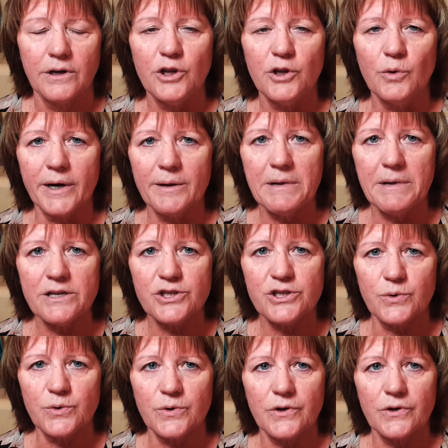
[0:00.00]
You want to make
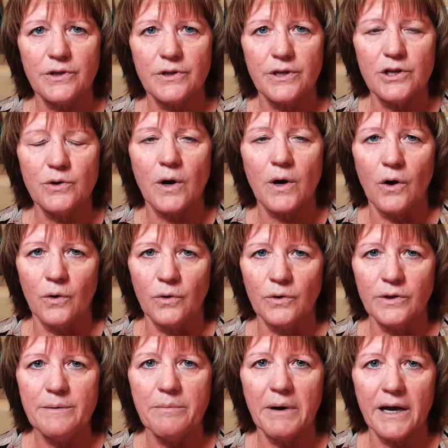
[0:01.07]
sure that you are
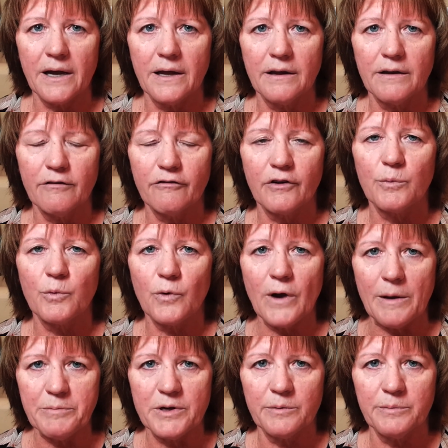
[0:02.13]
only buying from
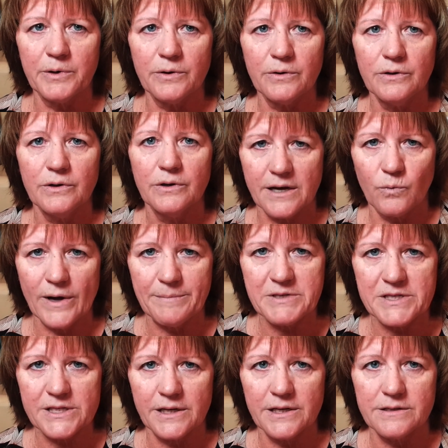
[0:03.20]
reputable
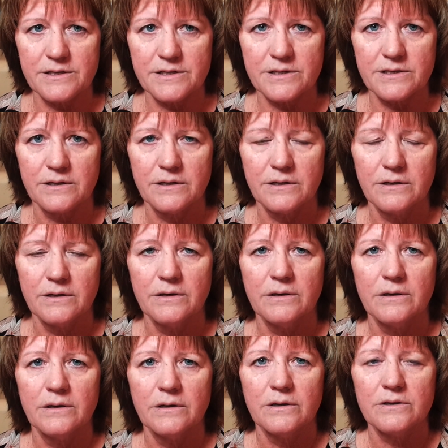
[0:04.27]
websites.
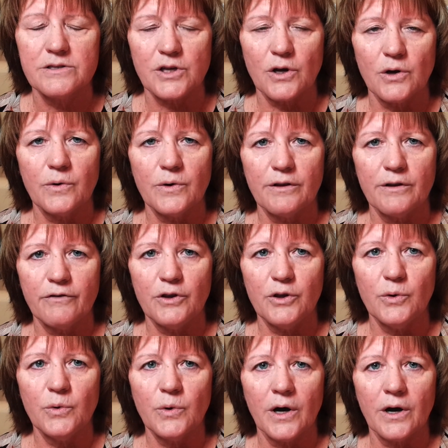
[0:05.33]
So if
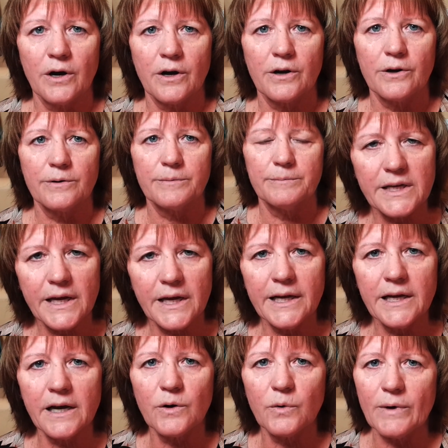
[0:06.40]
you are
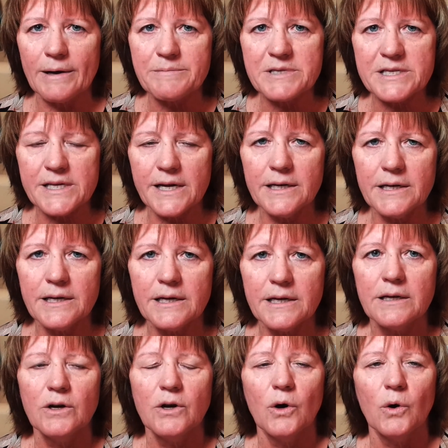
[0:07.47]
getting on a website,
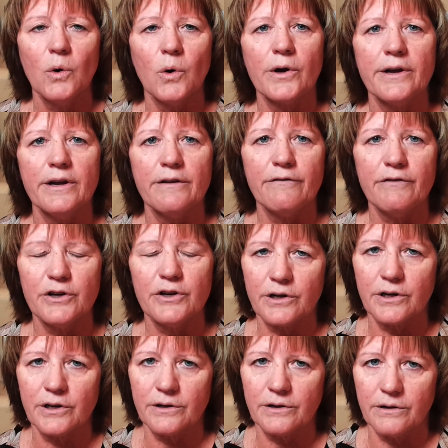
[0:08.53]
or if
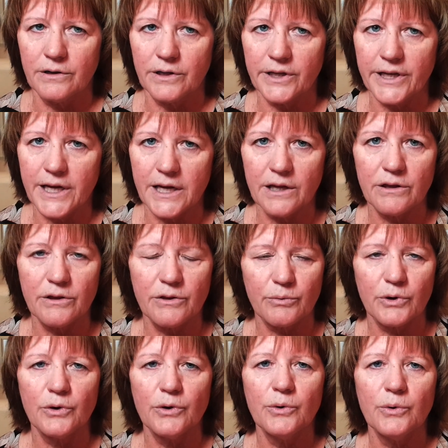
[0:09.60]
you're clicking
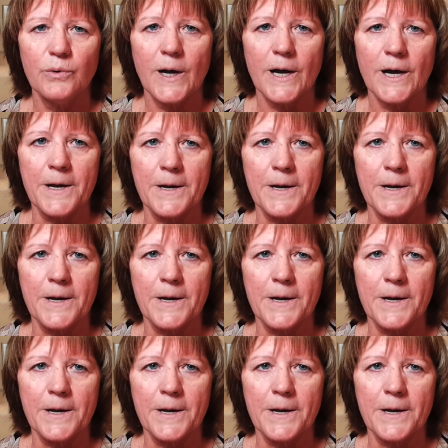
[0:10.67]
through